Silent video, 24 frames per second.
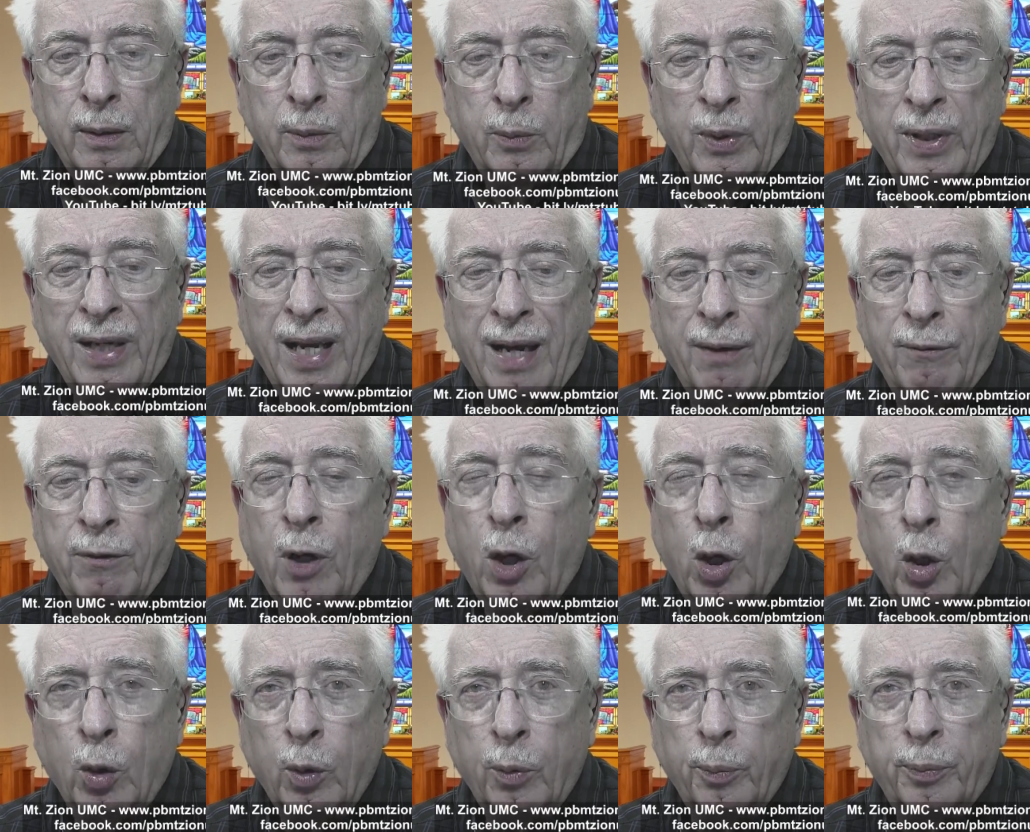We have
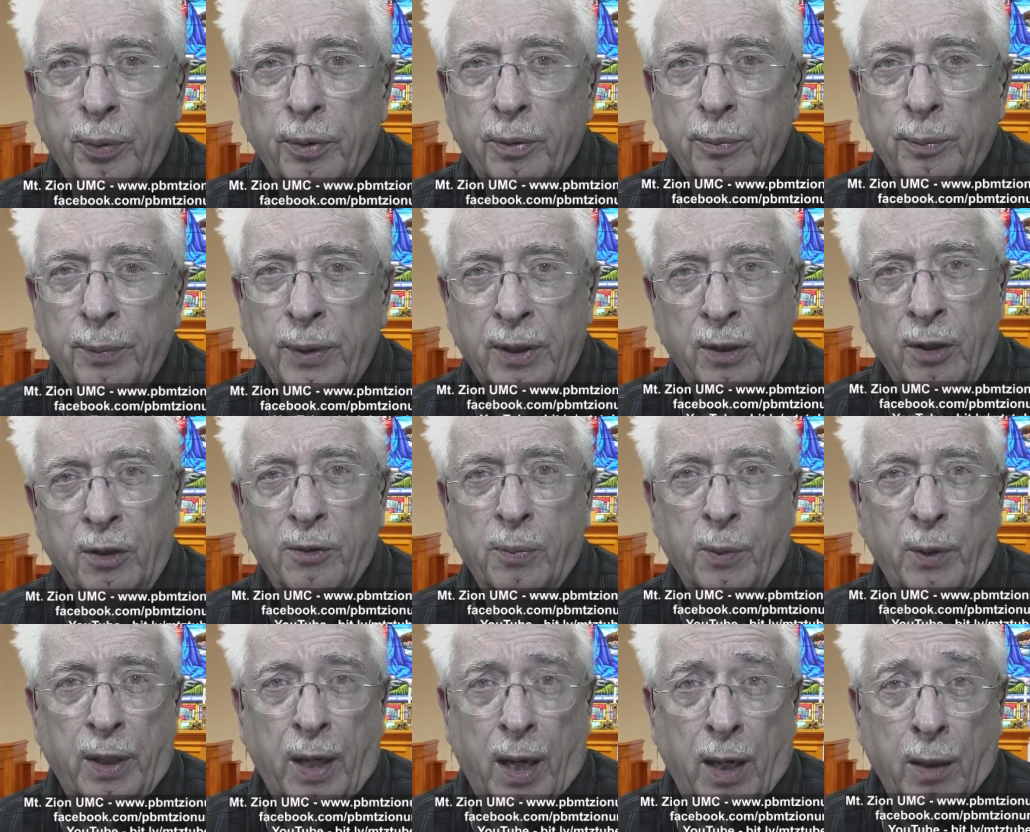hope
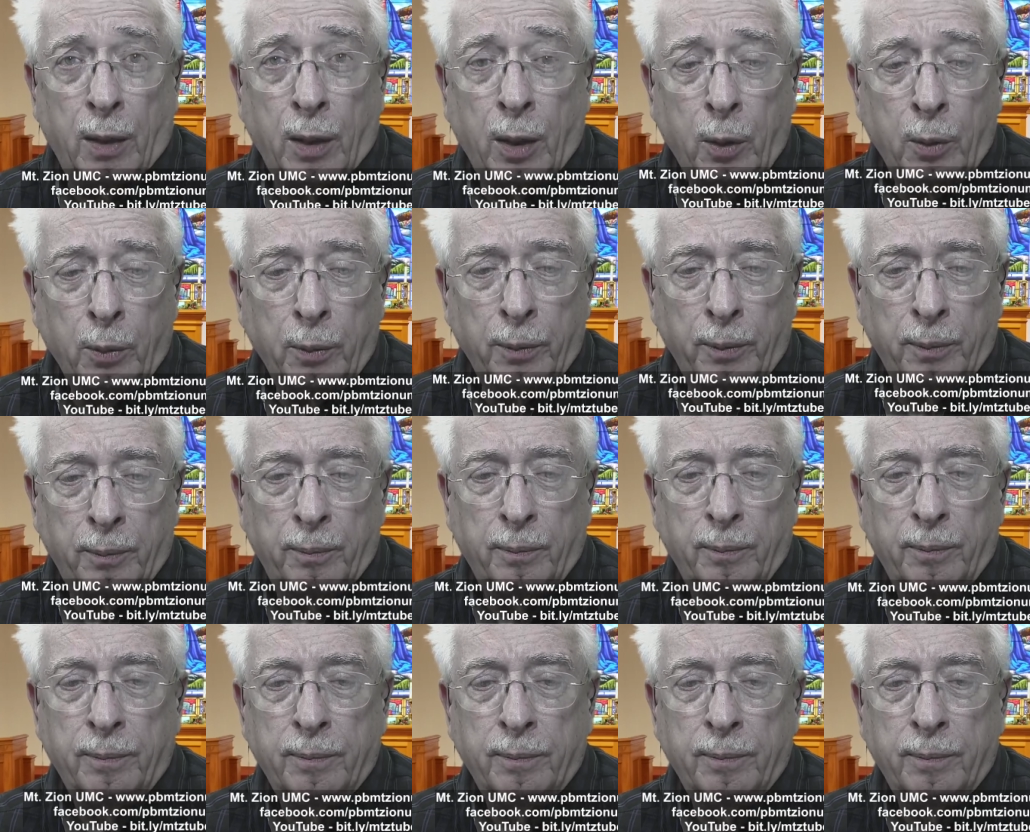because we're not alone.